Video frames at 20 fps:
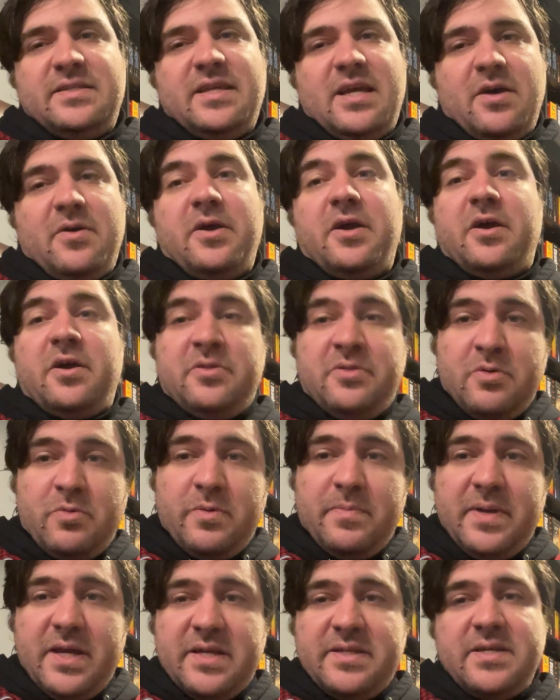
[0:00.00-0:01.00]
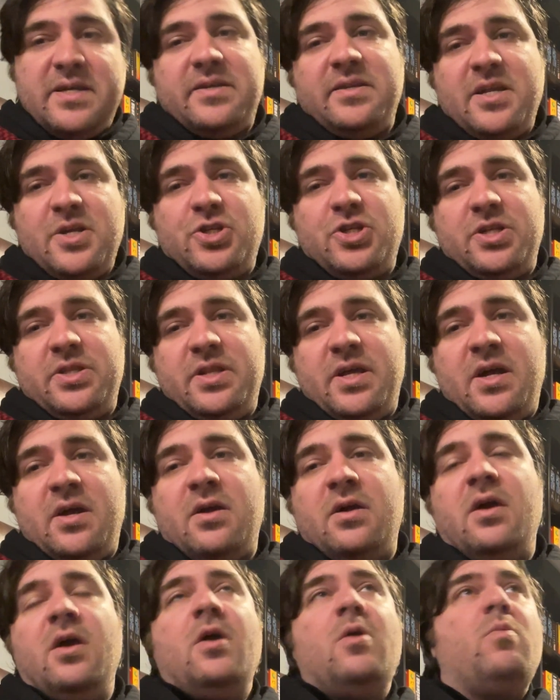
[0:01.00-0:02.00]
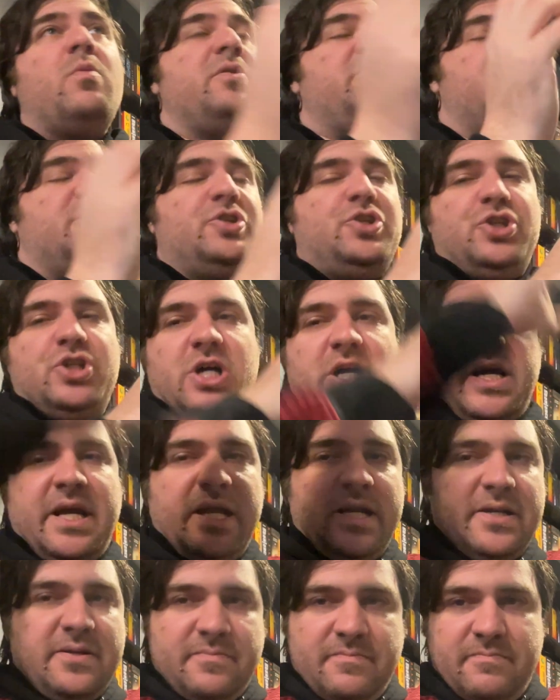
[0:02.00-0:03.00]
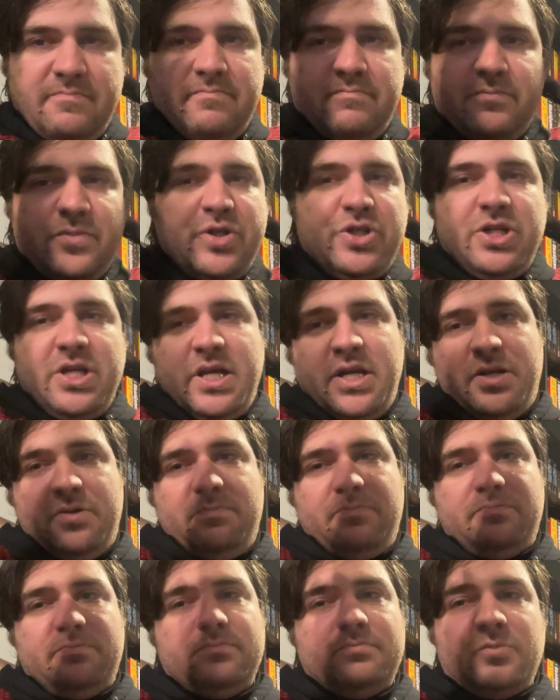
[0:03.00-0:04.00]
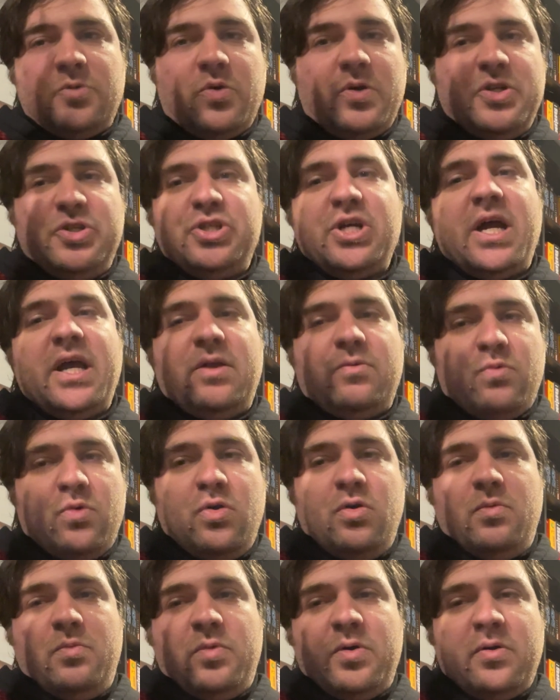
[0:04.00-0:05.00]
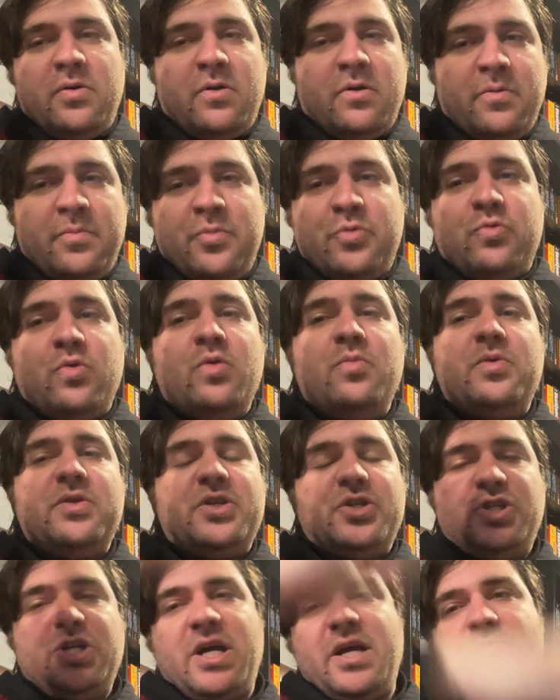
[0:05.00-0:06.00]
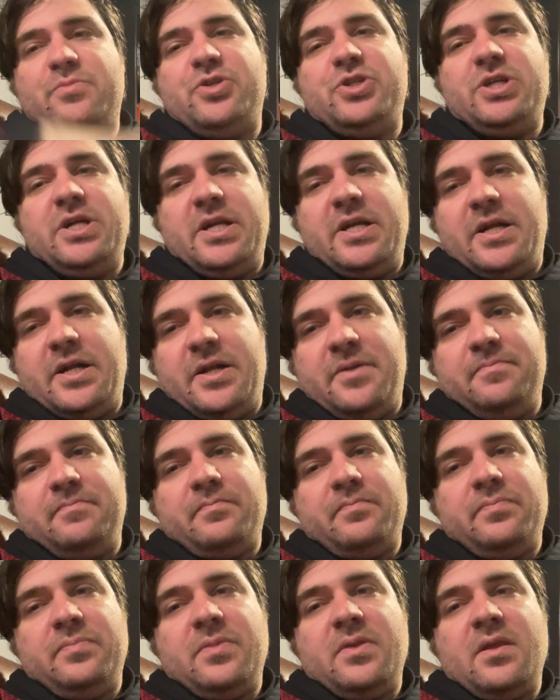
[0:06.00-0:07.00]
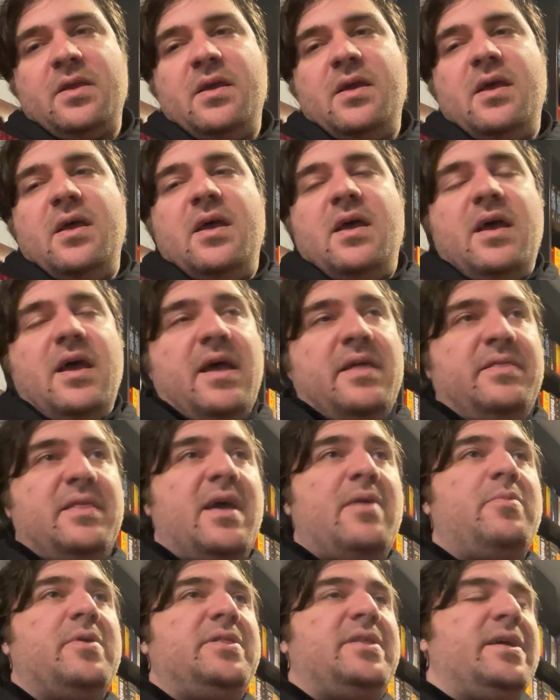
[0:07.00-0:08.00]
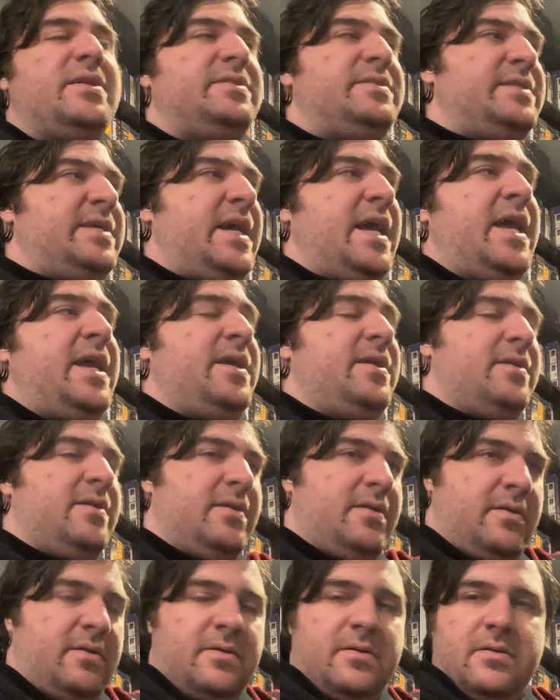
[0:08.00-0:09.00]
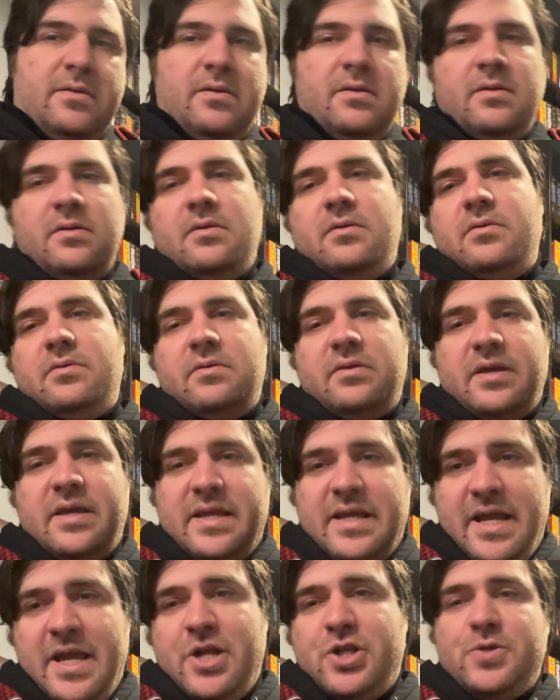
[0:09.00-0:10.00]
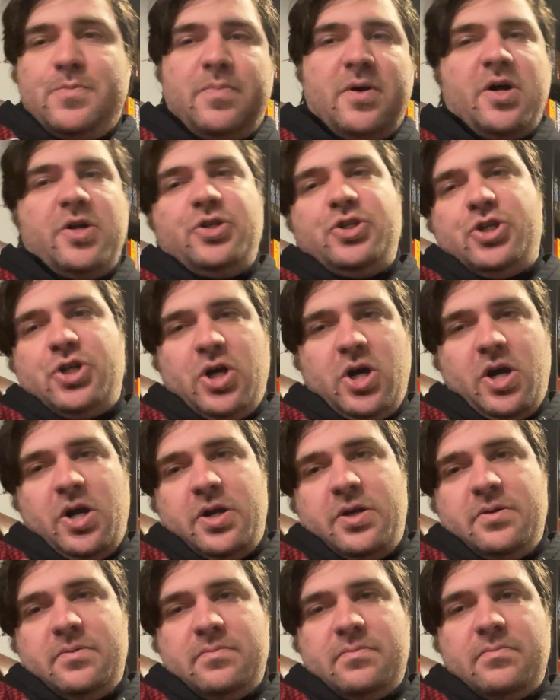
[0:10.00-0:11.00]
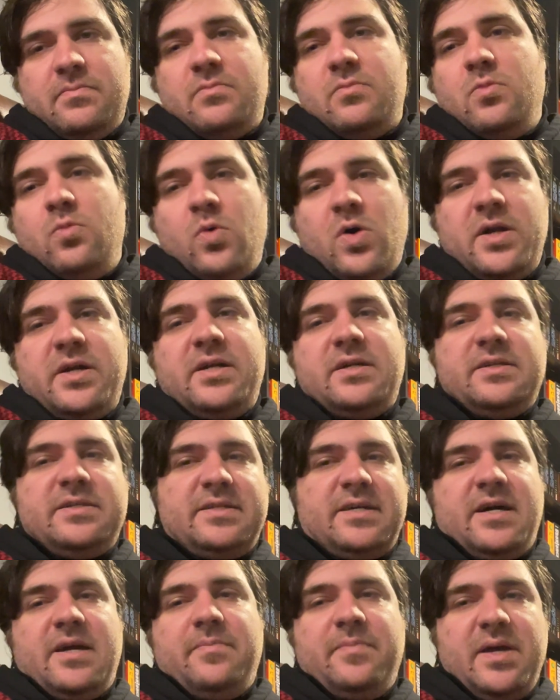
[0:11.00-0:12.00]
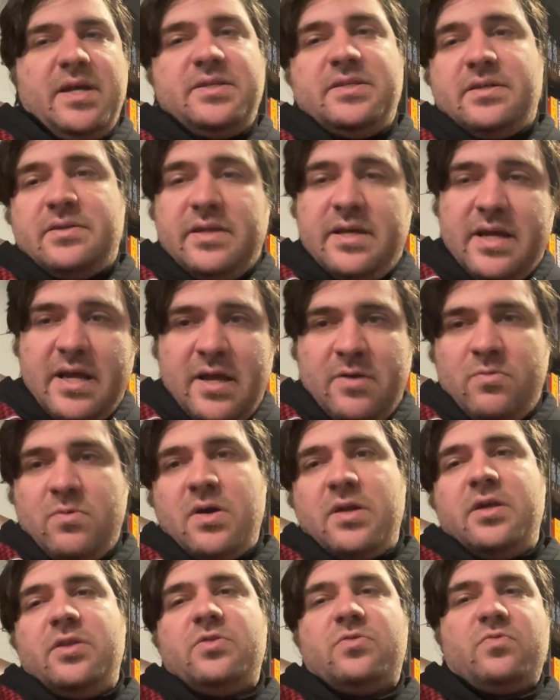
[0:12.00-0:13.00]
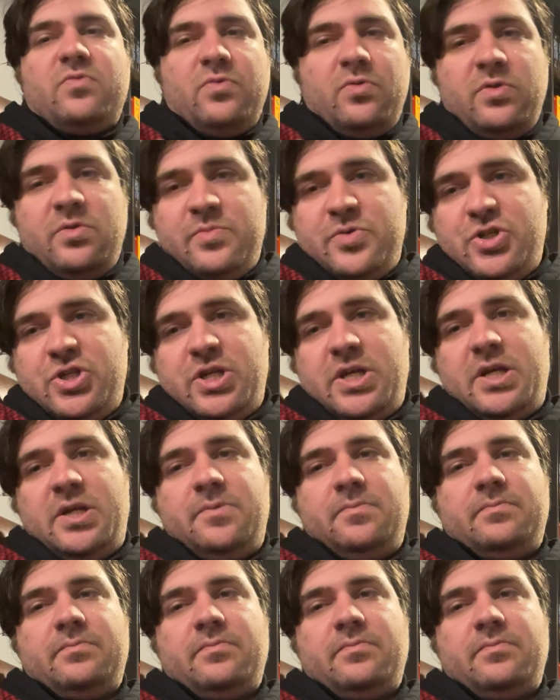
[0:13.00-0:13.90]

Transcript: area, and there would be a technician there with a giant machine, or a giant room, or a room with a giant machine in it. And they would then take each punch card one at a time, basically, and run it through the machine.